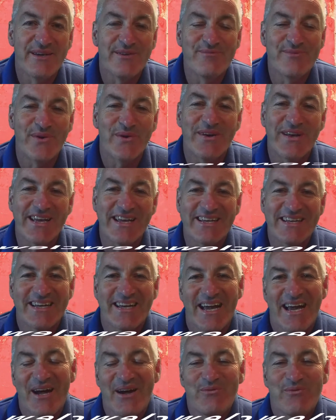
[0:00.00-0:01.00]
Good morning
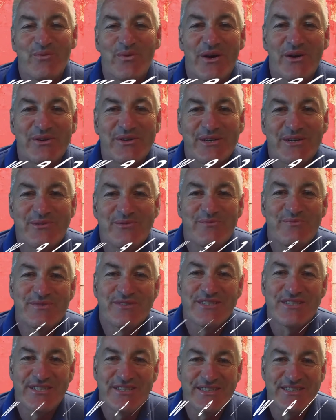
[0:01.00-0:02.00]
and welcome
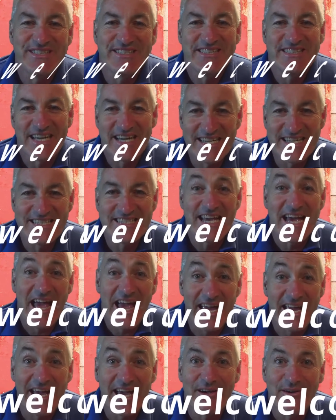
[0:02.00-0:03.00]
to today's
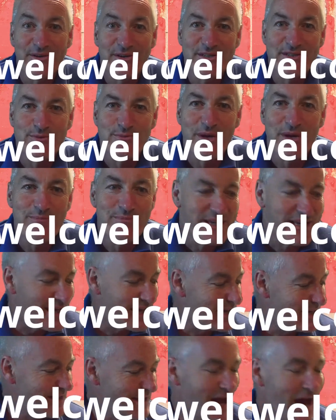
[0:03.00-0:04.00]
Hangout as we
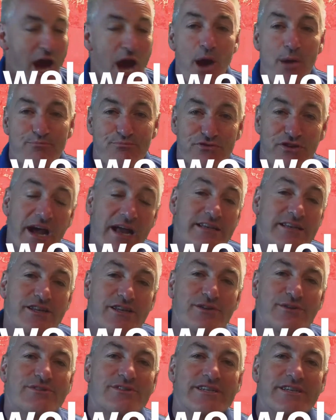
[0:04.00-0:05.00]
begin a brand
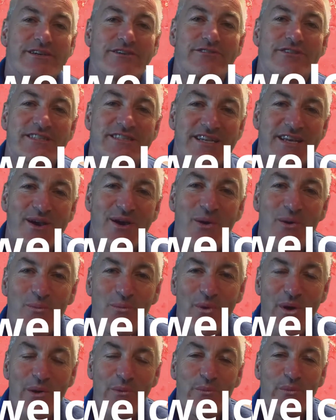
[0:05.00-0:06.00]
new series,
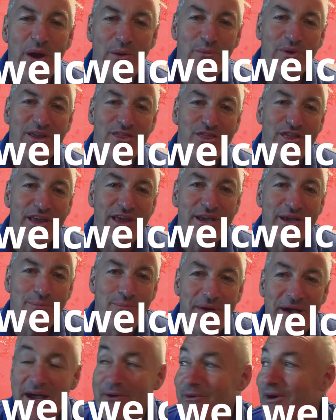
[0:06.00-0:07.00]
one where we think
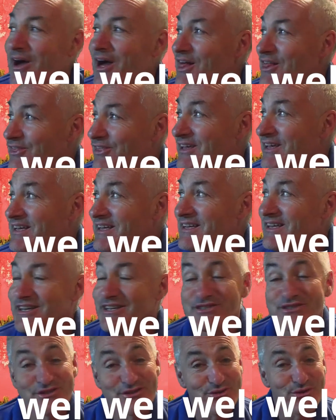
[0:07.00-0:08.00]
about the
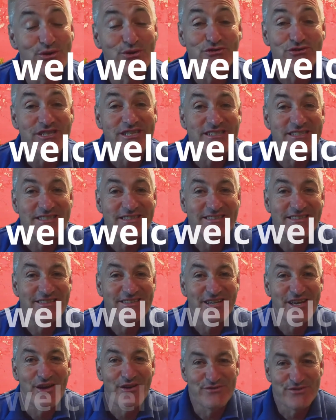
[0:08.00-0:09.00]
stories
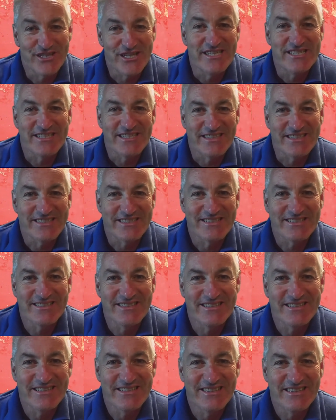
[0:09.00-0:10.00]
of Jesus.